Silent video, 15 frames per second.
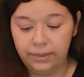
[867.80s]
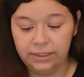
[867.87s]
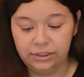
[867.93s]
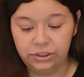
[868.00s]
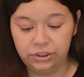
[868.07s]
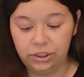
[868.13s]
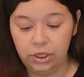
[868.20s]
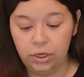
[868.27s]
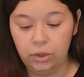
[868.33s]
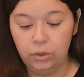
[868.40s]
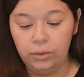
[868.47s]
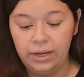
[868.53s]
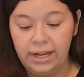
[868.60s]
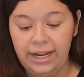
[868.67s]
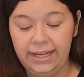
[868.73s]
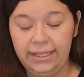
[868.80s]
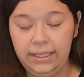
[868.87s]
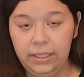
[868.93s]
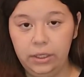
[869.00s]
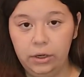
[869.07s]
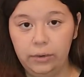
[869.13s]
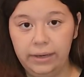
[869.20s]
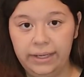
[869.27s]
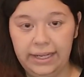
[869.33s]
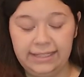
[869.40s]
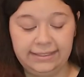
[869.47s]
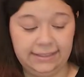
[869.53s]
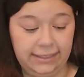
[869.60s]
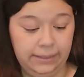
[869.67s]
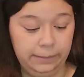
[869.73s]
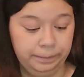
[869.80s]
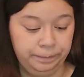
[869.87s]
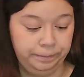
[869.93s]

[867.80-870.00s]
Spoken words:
So I need to go on eBay.